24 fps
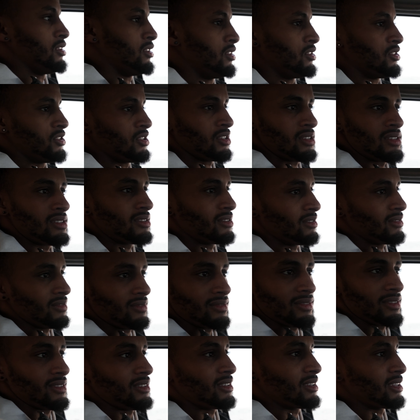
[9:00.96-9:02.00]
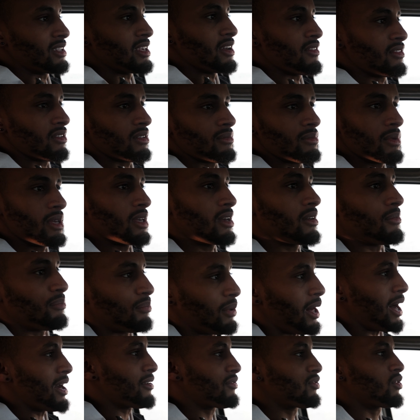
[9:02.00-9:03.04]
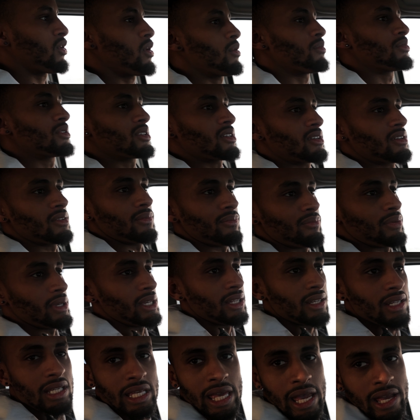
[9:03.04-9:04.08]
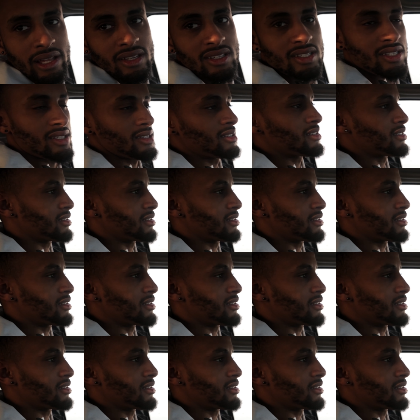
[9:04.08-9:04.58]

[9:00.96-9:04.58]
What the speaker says: Just giving me a platform to compete against